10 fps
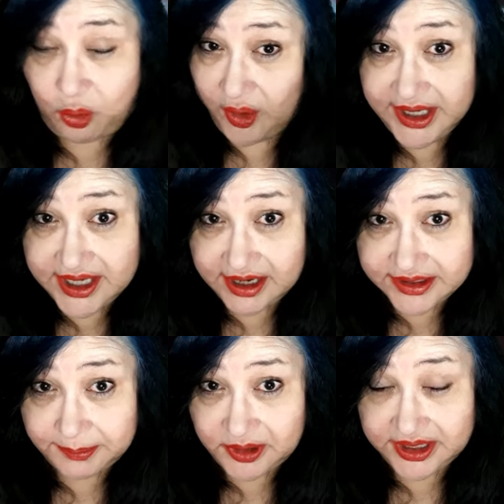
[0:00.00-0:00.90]
pointed it at
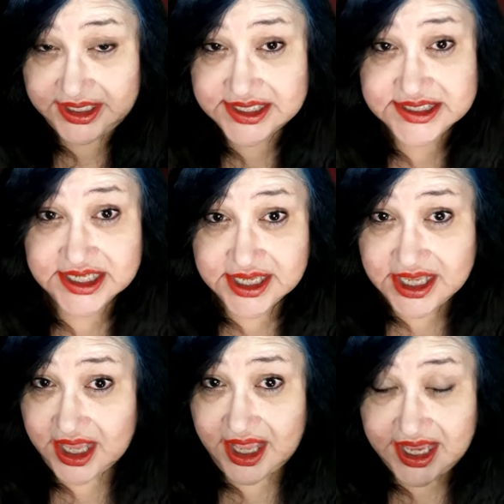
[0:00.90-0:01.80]
the police,
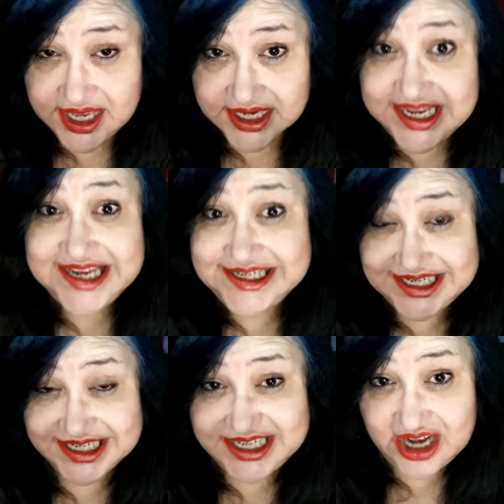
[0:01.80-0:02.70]
and he
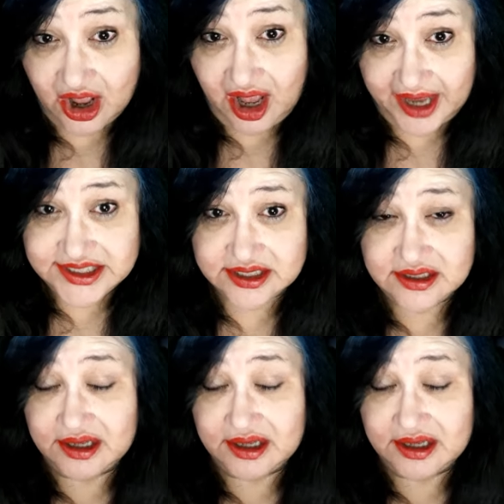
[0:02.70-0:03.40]
did not.